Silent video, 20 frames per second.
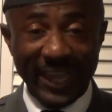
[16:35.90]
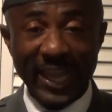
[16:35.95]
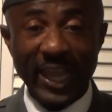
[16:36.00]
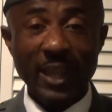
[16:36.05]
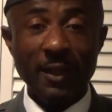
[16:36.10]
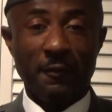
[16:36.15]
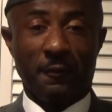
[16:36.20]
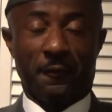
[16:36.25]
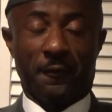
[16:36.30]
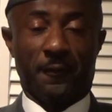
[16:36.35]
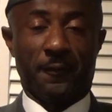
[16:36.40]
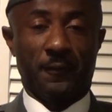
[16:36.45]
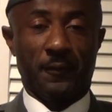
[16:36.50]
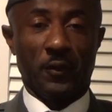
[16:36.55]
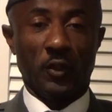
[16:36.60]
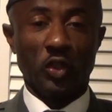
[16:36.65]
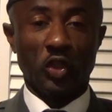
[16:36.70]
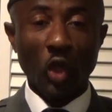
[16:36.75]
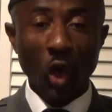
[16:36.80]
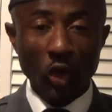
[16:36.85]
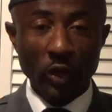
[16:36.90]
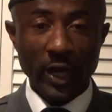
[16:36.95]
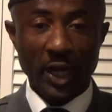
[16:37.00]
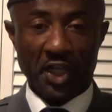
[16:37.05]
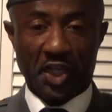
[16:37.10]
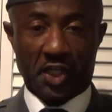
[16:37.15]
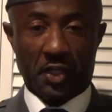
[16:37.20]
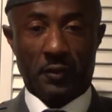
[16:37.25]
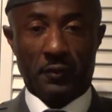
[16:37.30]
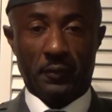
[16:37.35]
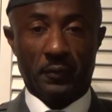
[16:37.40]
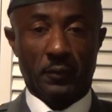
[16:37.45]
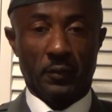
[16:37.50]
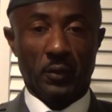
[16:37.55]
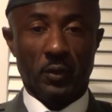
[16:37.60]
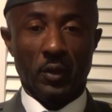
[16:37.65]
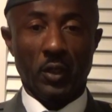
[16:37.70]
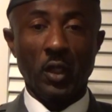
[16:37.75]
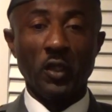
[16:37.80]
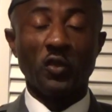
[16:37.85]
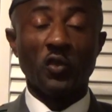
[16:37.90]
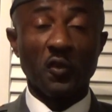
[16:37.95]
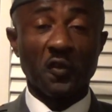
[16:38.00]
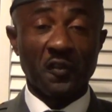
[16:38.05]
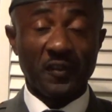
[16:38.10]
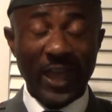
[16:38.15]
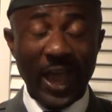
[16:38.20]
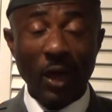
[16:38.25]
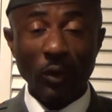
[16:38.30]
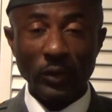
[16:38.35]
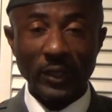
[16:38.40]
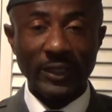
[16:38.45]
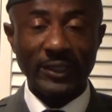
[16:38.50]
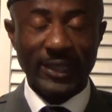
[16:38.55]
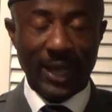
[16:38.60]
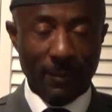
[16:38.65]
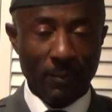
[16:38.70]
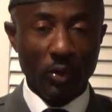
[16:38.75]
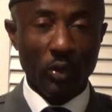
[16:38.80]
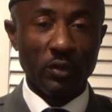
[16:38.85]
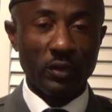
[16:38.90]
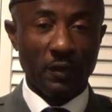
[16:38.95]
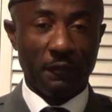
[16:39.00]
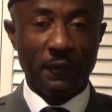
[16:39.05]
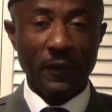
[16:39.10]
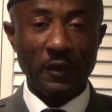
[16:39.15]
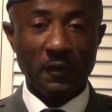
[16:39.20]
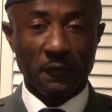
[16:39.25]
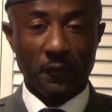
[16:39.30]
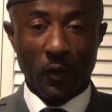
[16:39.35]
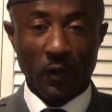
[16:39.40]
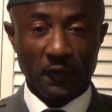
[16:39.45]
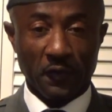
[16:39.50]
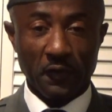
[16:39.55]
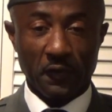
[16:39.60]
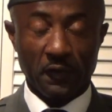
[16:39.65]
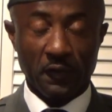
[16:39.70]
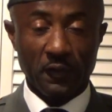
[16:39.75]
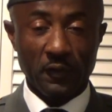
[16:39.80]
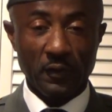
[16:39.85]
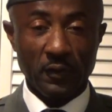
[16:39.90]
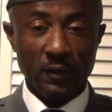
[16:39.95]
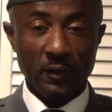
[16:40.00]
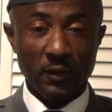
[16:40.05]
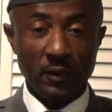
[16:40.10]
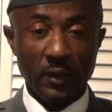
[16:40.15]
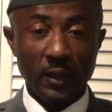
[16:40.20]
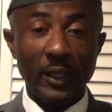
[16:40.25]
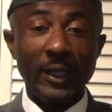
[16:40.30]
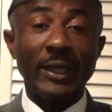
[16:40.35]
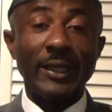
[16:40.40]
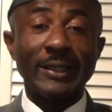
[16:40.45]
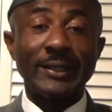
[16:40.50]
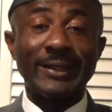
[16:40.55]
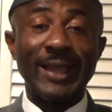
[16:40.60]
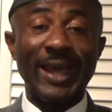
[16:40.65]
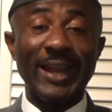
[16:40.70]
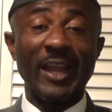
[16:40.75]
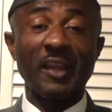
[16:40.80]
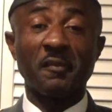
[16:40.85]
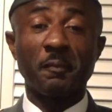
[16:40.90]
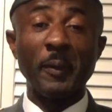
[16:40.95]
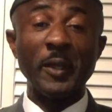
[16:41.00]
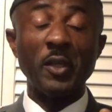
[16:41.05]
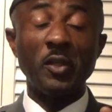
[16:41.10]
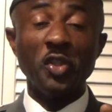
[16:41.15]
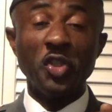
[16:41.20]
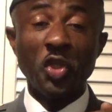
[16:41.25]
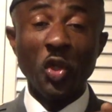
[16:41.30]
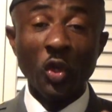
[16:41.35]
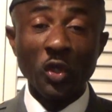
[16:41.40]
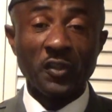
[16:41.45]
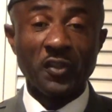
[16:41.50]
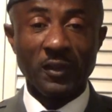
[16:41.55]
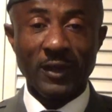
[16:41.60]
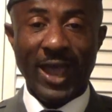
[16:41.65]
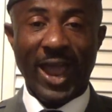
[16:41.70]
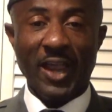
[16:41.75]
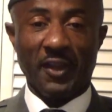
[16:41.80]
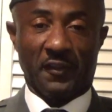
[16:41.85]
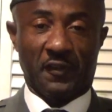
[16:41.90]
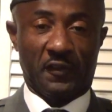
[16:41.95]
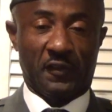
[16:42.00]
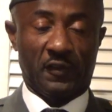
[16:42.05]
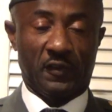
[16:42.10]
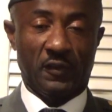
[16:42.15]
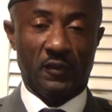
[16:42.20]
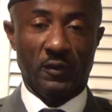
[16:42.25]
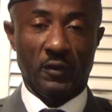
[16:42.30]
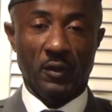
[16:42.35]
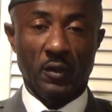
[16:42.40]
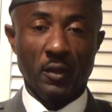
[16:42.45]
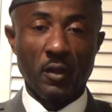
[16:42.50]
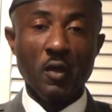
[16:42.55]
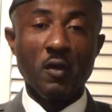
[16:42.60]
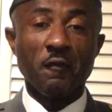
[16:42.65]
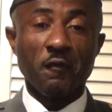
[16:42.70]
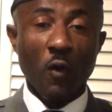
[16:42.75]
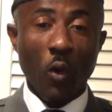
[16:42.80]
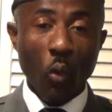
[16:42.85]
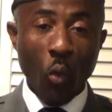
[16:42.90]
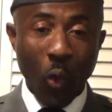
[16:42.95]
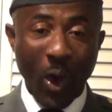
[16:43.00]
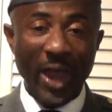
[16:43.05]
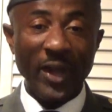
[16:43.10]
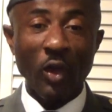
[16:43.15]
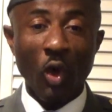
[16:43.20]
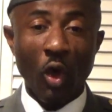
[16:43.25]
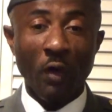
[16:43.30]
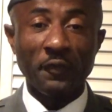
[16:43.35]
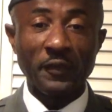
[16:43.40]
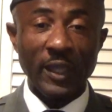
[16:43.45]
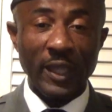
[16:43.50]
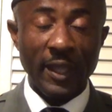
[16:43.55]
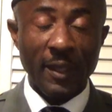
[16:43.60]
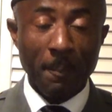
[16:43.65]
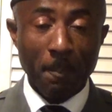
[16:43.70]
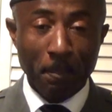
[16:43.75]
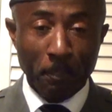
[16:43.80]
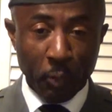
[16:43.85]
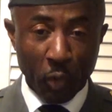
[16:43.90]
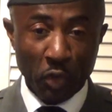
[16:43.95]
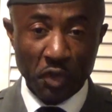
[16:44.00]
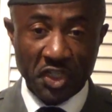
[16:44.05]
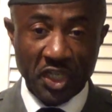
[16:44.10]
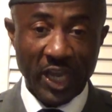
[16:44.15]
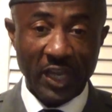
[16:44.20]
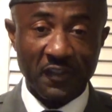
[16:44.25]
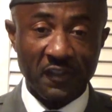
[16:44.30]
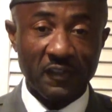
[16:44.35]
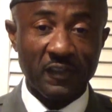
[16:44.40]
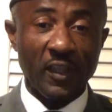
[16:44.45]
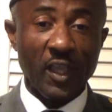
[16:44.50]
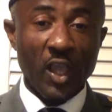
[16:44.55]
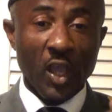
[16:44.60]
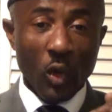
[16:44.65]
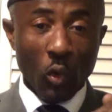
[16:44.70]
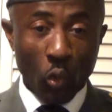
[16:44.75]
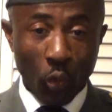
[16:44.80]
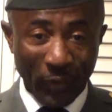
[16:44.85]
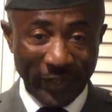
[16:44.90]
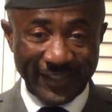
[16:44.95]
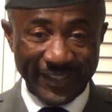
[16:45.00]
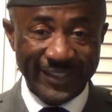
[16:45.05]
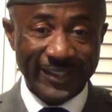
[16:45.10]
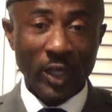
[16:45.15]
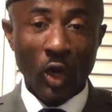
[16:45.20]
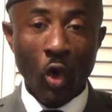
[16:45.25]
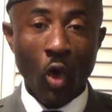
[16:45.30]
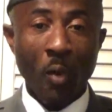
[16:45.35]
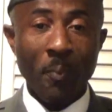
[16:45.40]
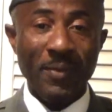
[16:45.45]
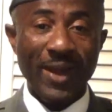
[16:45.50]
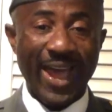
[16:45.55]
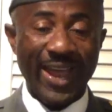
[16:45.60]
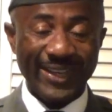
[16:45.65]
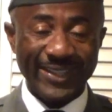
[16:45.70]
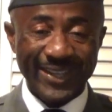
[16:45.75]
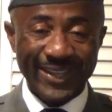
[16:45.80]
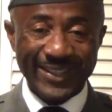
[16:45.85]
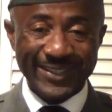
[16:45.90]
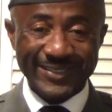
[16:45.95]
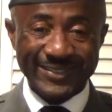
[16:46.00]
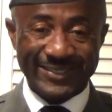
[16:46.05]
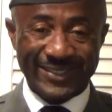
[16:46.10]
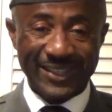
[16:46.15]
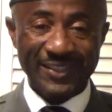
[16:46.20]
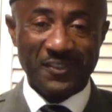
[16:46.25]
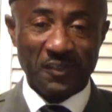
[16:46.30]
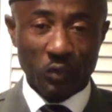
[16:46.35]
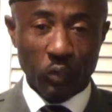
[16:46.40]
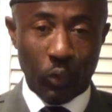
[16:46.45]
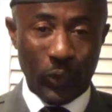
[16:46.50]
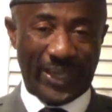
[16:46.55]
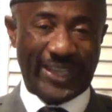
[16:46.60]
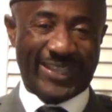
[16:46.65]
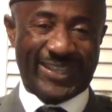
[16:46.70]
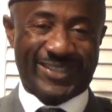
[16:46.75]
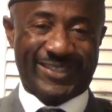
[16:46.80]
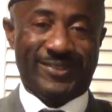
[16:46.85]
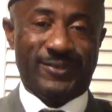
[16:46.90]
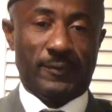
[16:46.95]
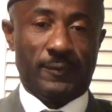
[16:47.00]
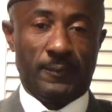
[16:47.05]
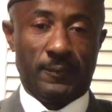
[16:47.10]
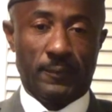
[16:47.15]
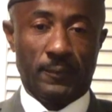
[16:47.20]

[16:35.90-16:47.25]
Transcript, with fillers: give donation to Southern Cameroon Defense Forces that has been utilized for one of the projects within the homeland this week.